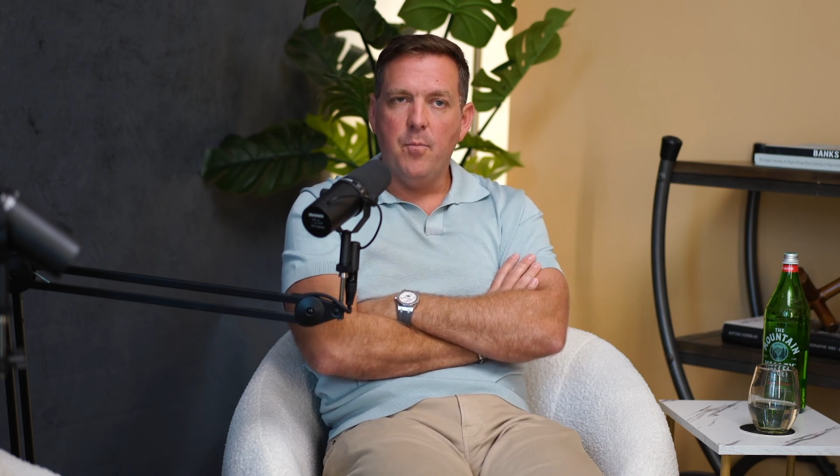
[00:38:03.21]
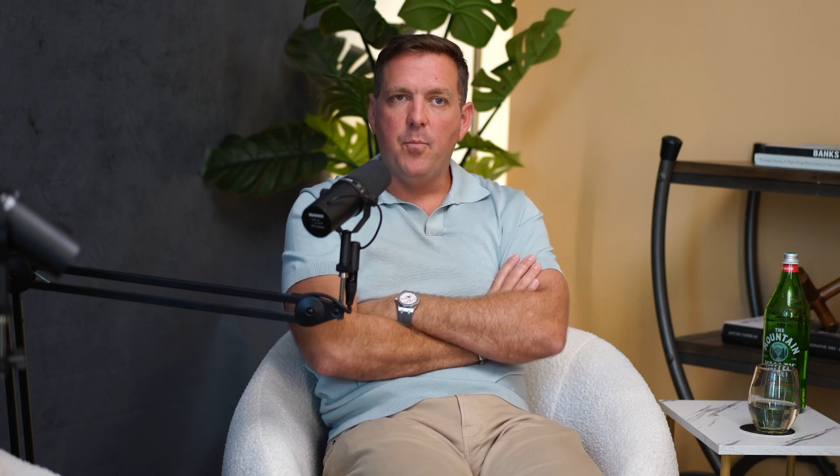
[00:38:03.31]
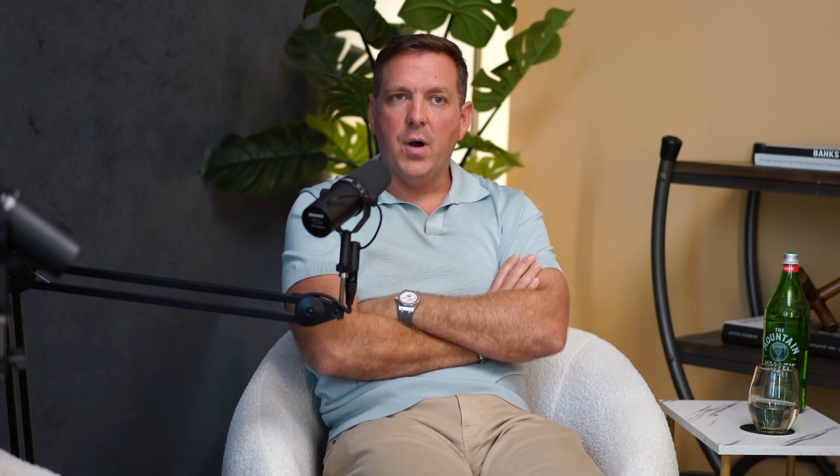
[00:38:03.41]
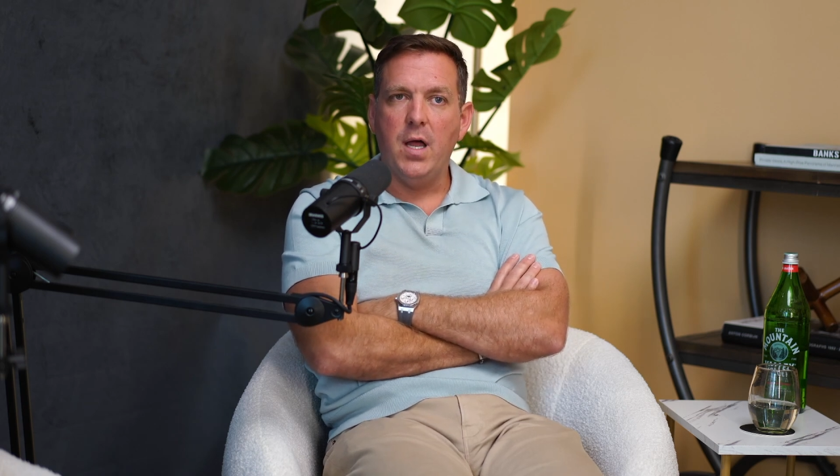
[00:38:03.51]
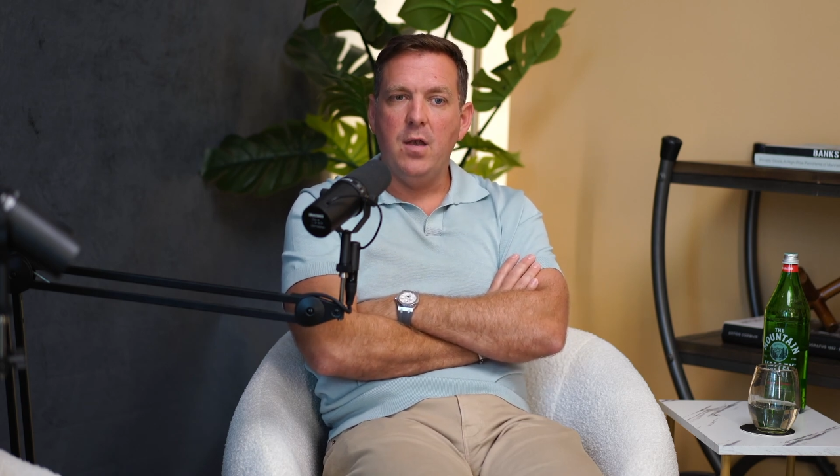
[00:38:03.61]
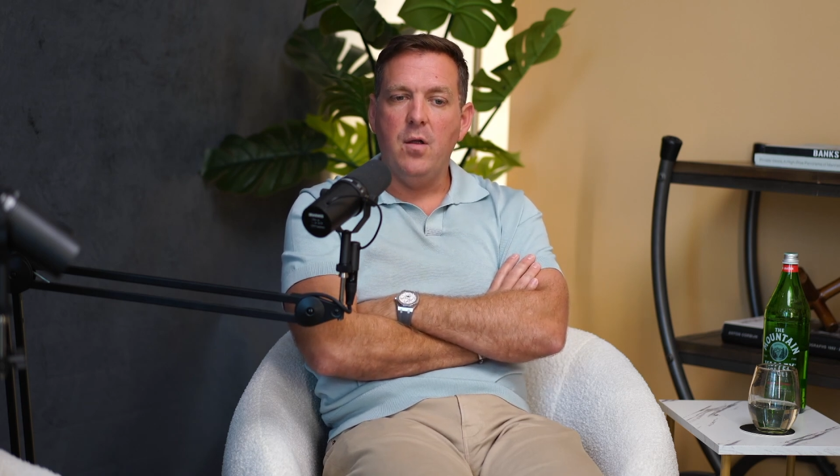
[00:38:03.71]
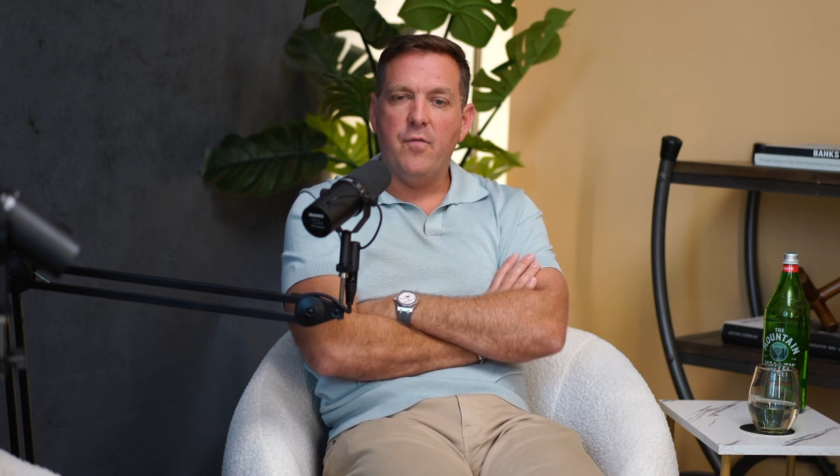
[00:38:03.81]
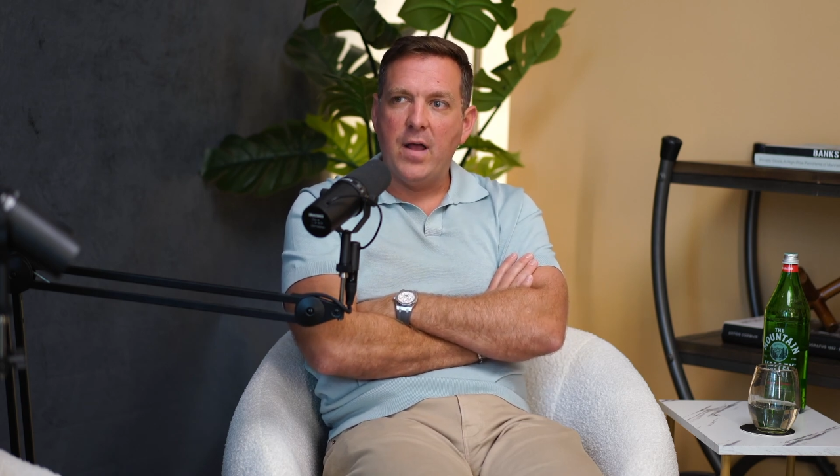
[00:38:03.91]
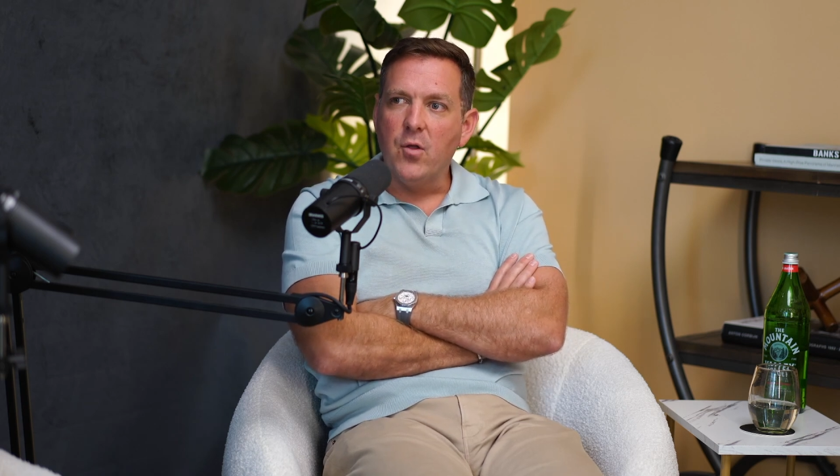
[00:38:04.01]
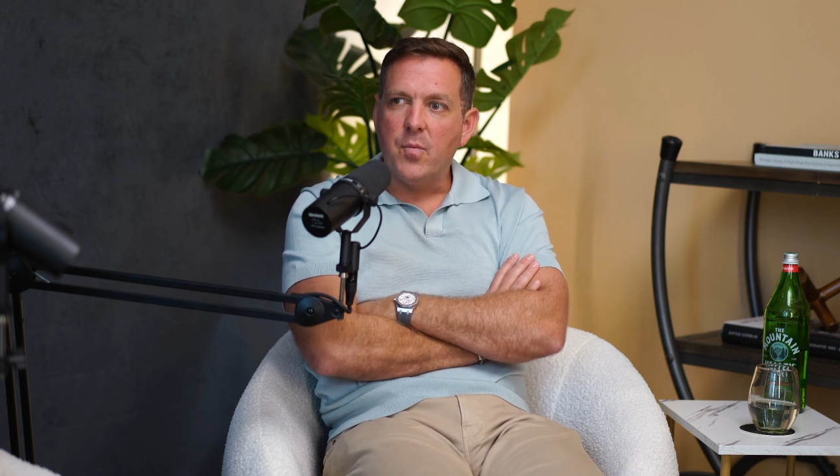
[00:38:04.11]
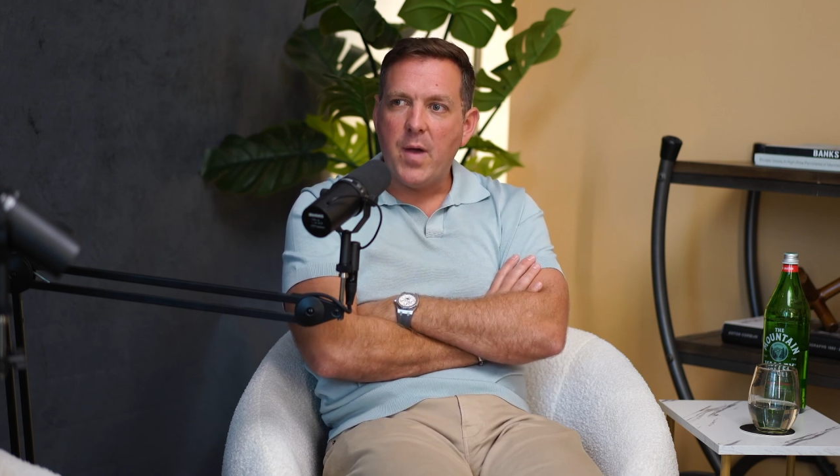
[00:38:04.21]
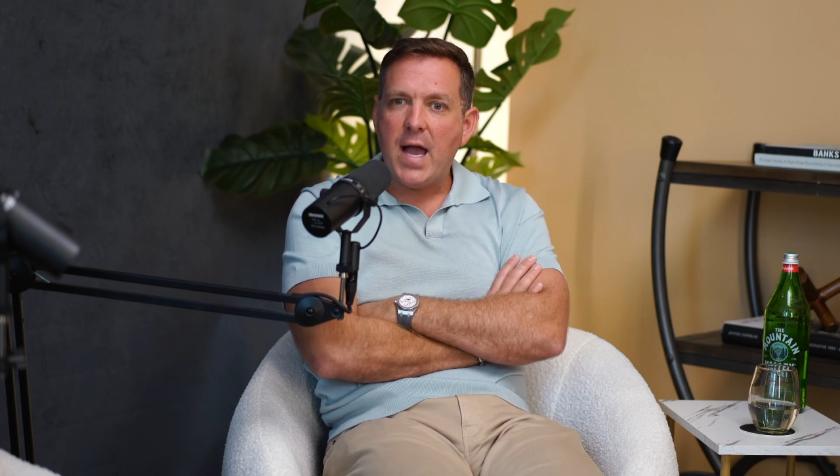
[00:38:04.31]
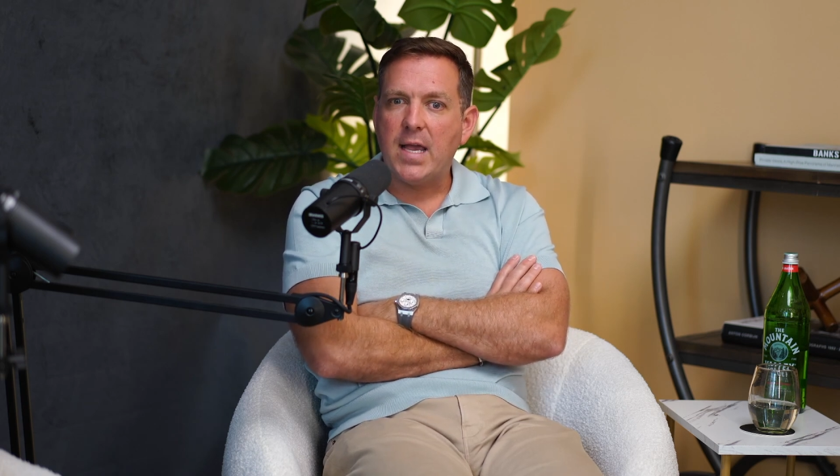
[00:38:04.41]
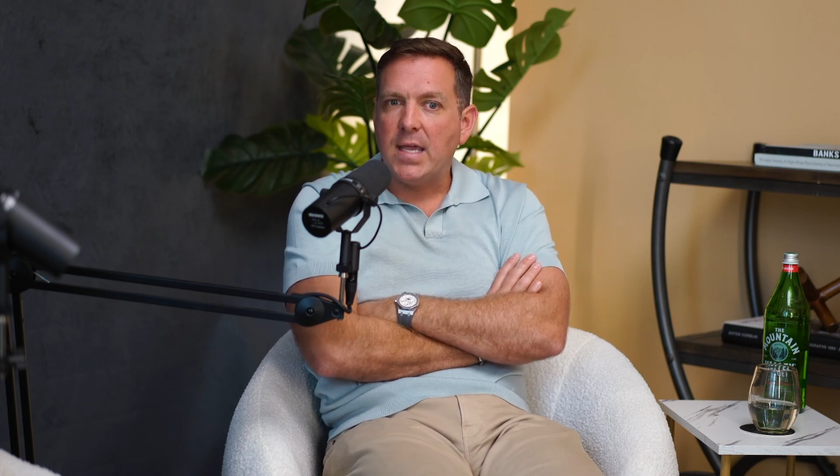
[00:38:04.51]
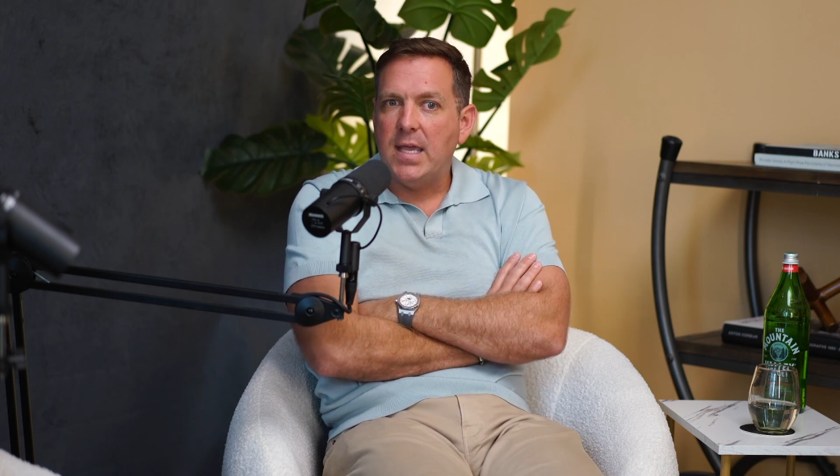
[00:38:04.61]
But if I look
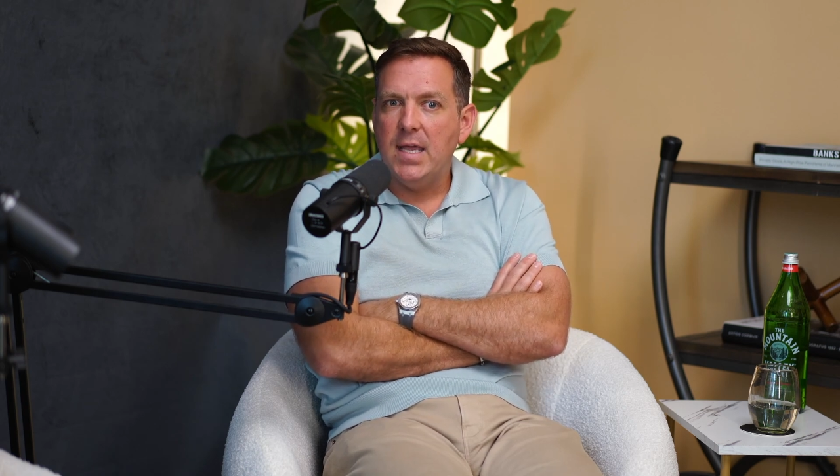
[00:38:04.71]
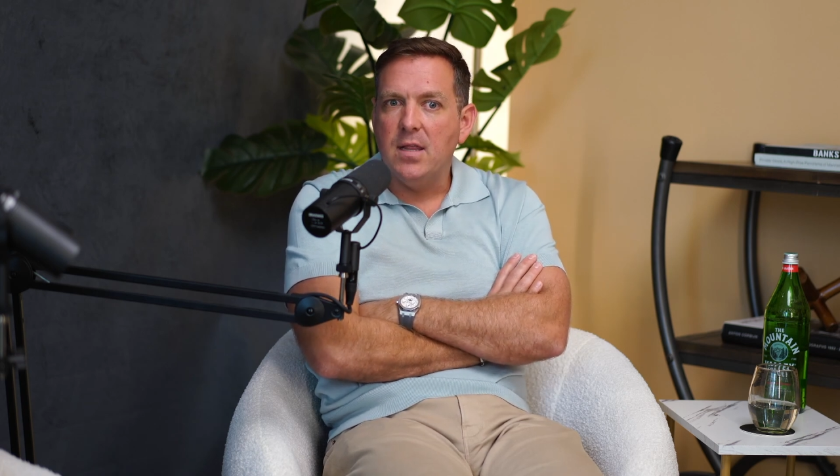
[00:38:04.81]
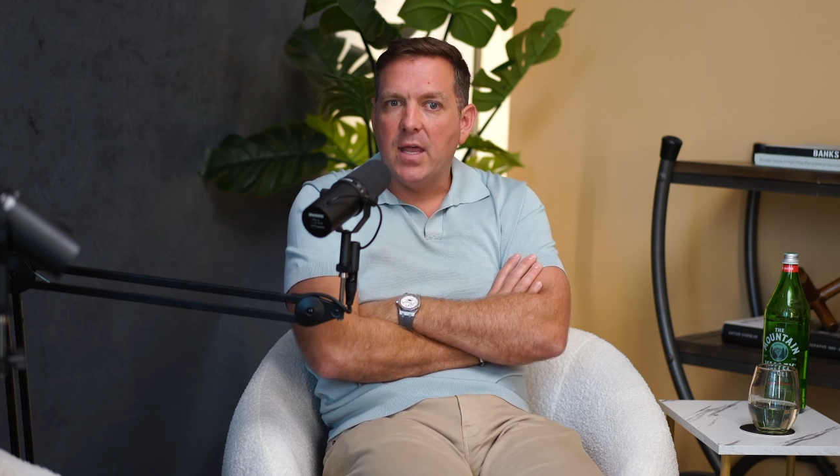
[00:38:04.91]
back again,